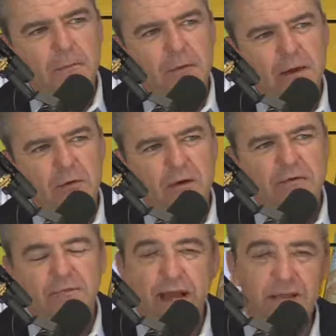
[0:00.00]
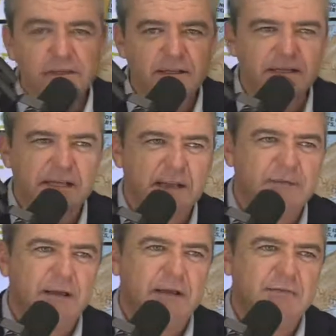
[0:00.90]
Bitcoin evangelists
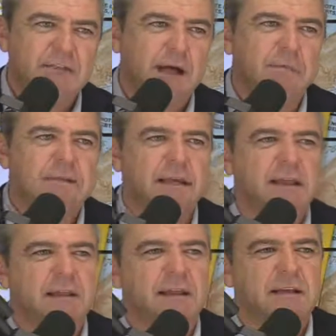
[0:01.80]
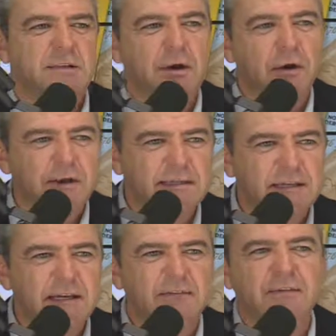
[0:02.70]
have stopped saying that it's
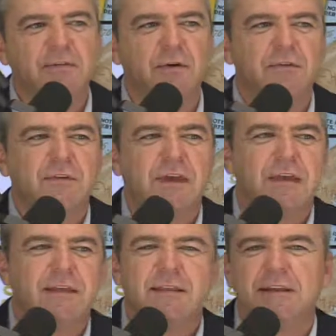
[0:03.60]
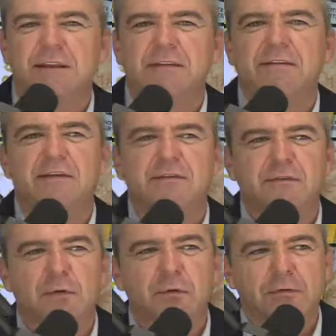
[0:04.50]
currency, and they've started saying that it is a
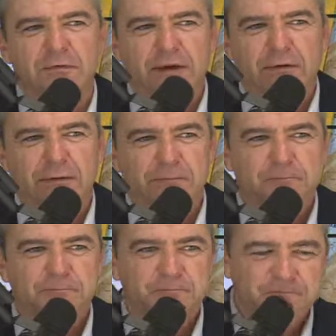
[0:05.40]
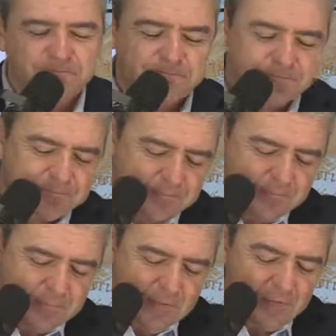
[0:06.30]
store of value.
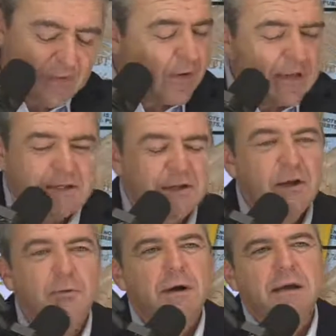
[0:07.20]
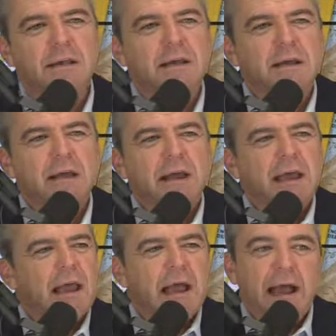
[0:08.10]
So I said, you know what?
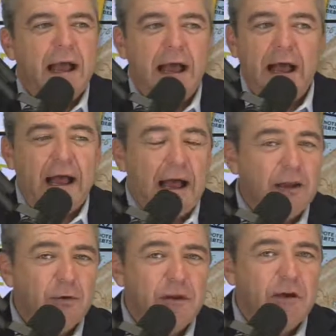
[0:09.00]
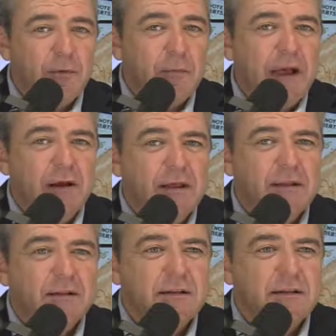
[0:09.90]
I know enough about
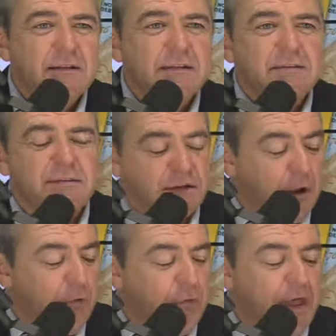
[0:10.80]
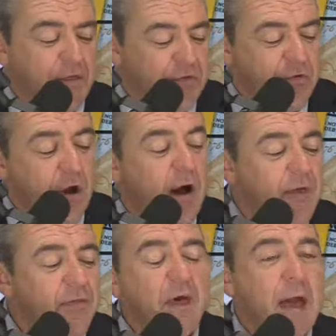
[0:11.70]
it to know that
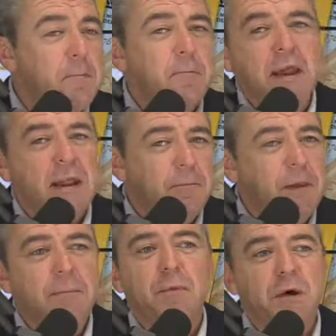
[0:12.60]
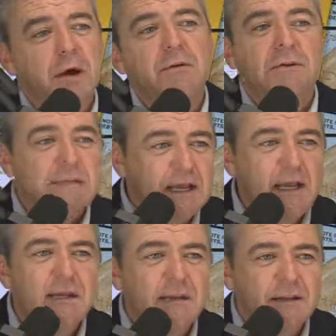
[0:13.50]
not that many people
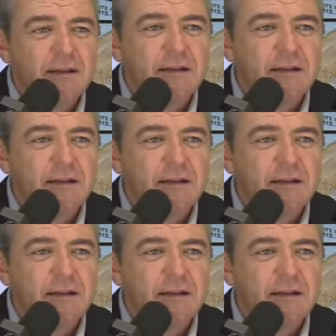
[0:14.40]
understand it.